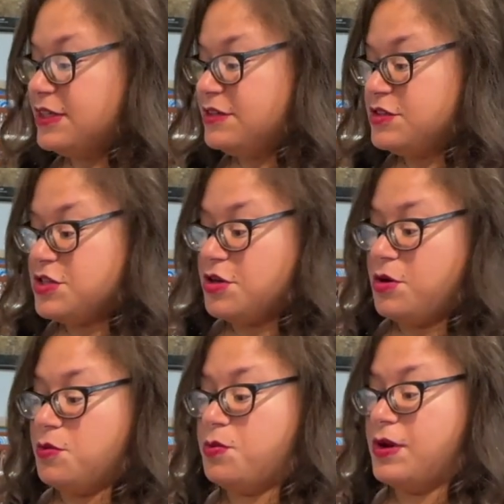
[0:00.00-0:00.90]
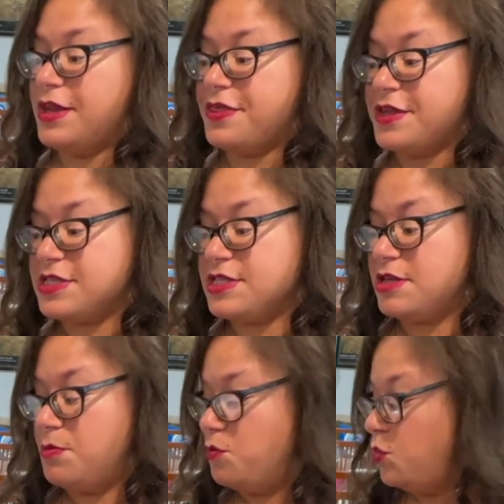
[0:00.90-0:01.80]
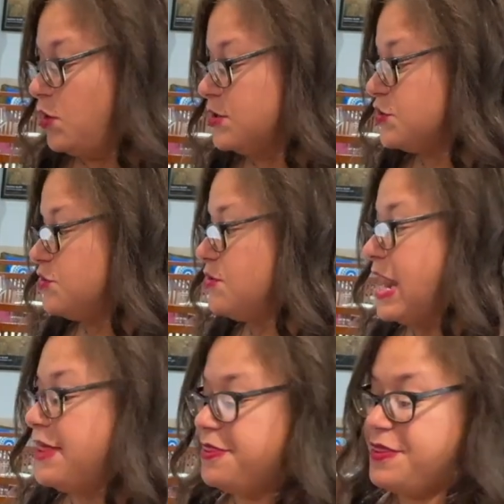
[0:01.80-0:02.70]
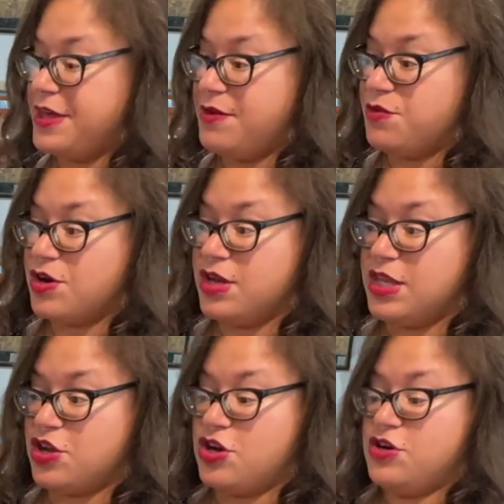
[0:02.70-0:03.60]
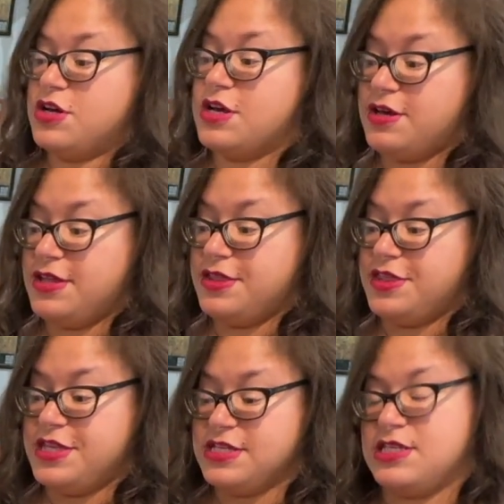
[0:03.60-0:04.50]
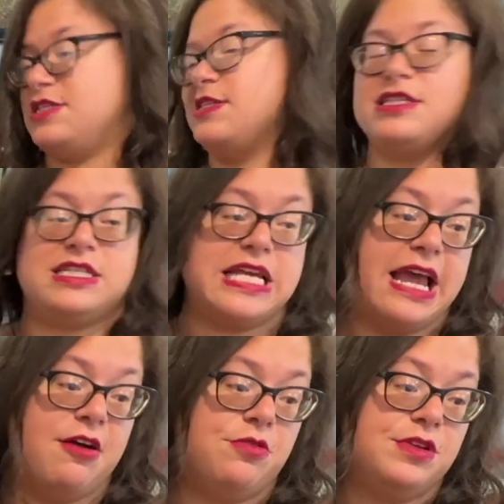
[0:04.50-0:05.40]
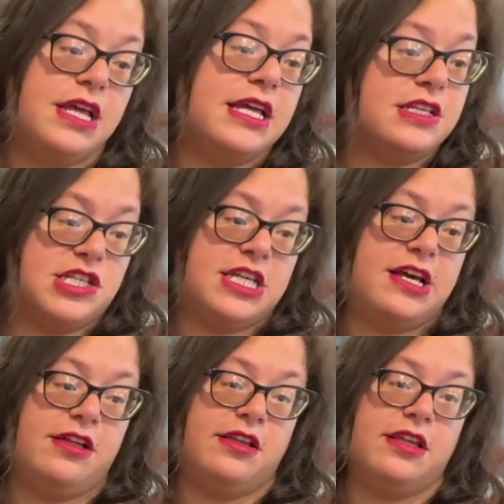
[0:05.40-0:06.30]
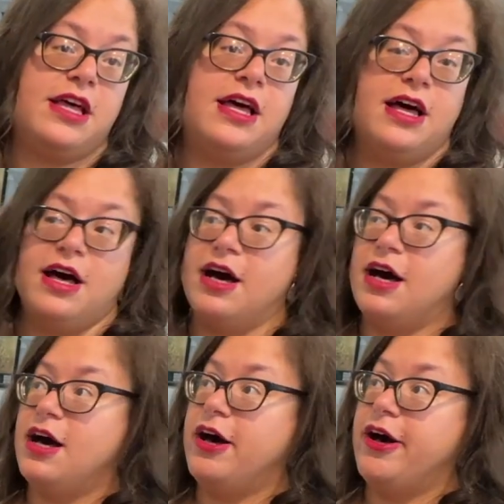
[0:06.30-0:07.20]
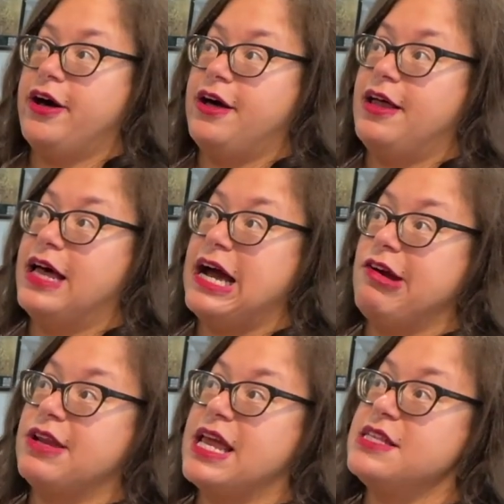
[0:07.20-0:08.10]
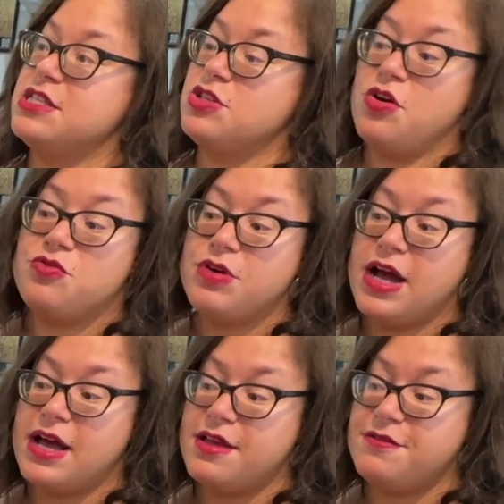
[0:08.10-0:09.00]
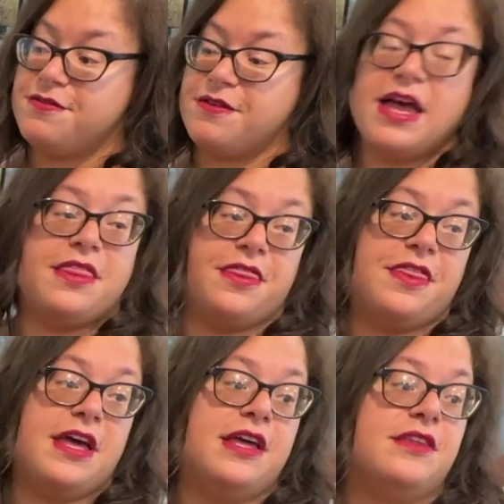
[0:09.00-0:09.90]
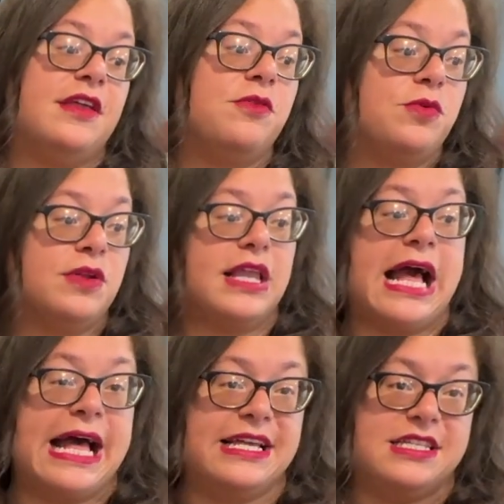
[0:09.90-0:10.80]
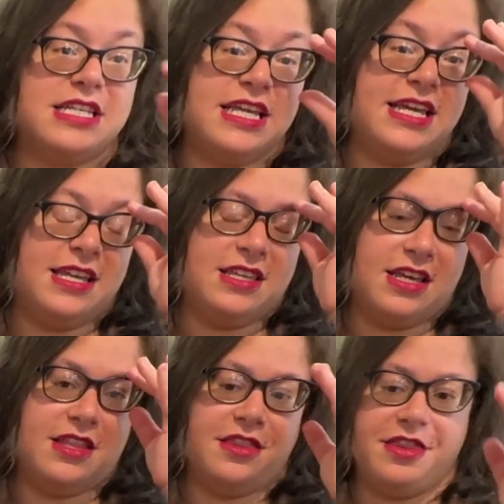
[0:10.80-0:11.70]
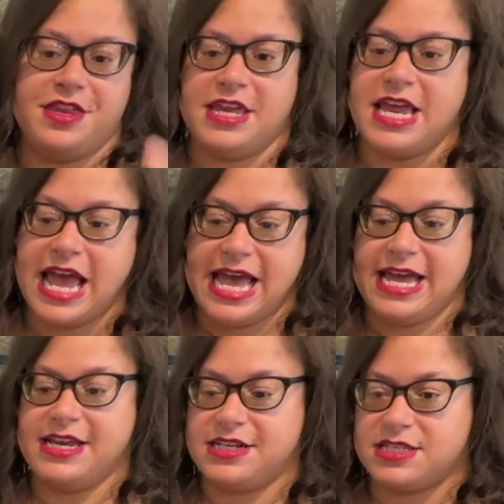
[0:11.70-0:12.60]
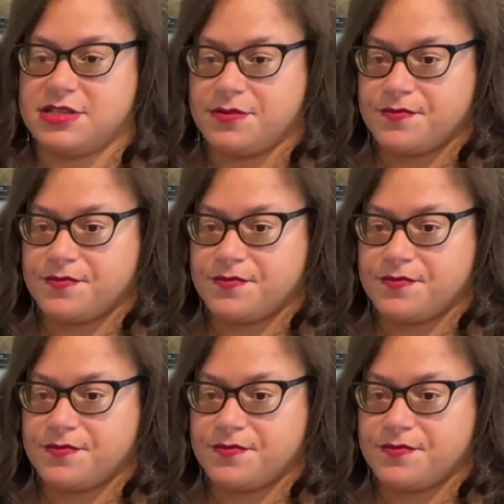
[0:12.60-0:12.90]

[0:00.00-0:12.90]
it with some water, and then we're going to cook this down until our guests arrive, and then we'll add in the eggs